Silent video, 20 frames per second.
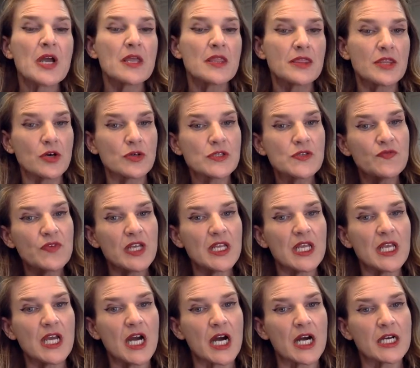those
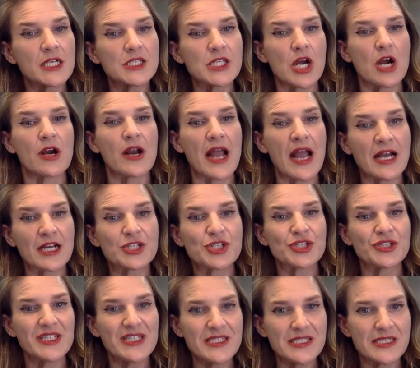VDRs are
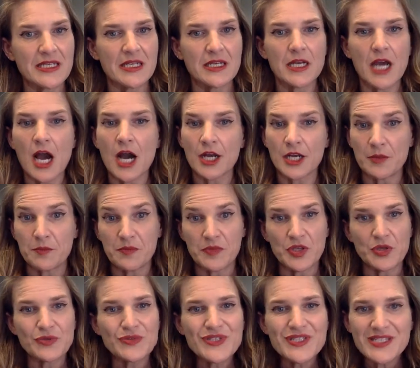actually seen on
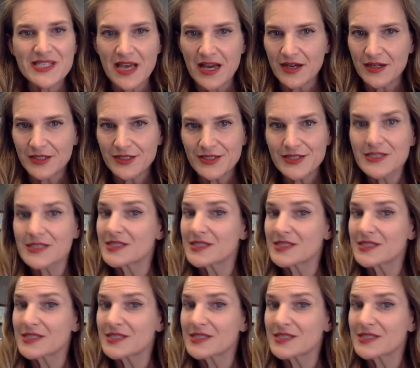immune cells.